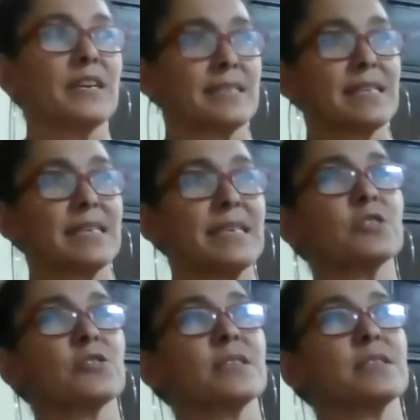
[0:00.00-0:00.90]
it's an
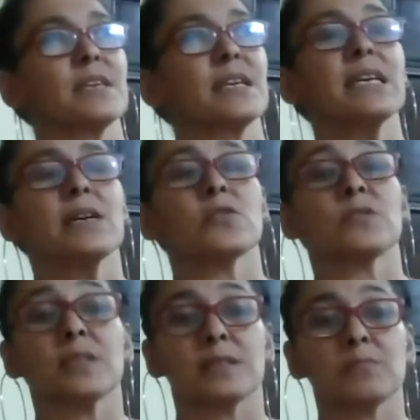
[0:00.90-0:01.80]
interesting
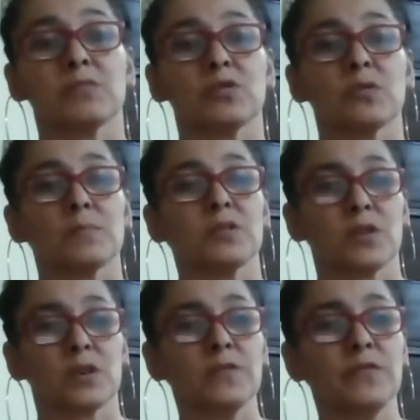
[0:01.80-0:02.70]
ecosystem to
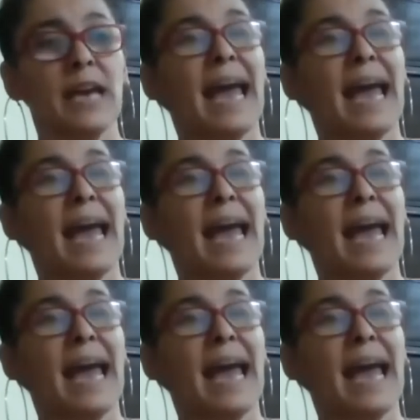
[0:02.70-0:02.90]
observe.